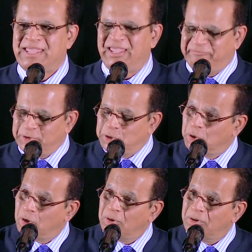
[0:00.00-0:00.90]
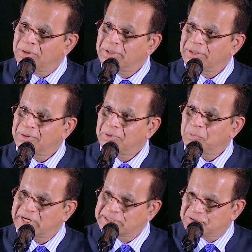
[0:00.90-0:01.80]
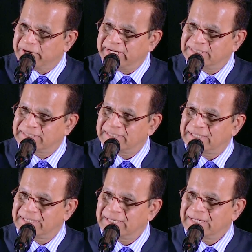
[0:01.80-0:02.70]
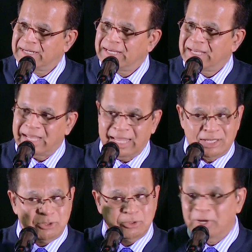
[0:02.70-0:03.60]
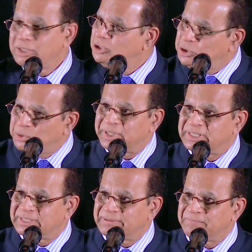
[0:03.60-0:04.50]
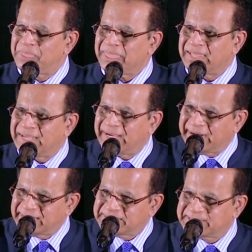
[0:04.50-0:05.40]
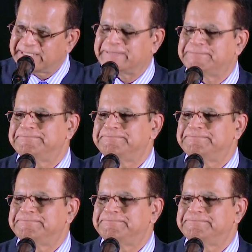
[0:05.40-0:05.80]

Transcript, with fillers: If you know what is right and do not do it, it is sin.